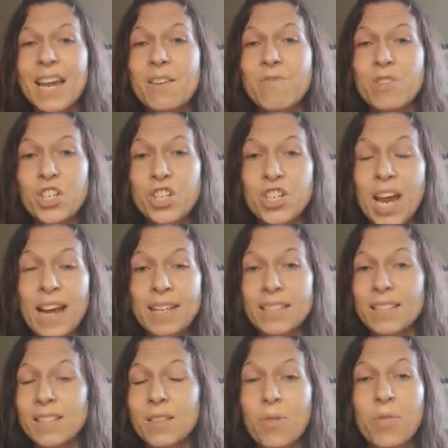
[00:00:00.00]
and
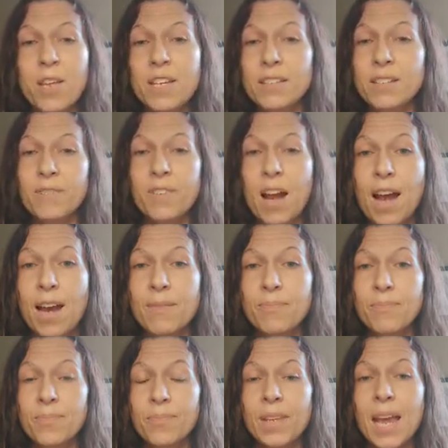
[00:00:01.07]
rejects the things of God,
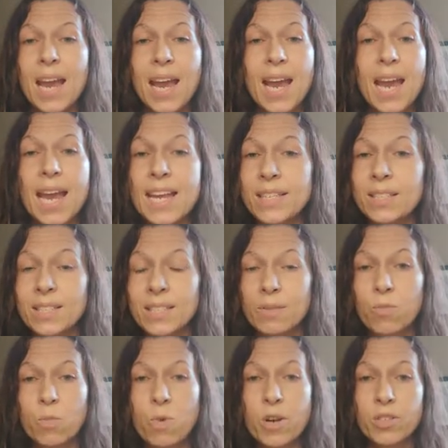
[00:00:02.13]
hates
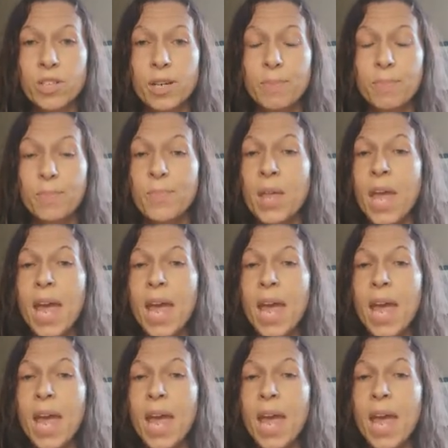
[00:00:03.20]
worship,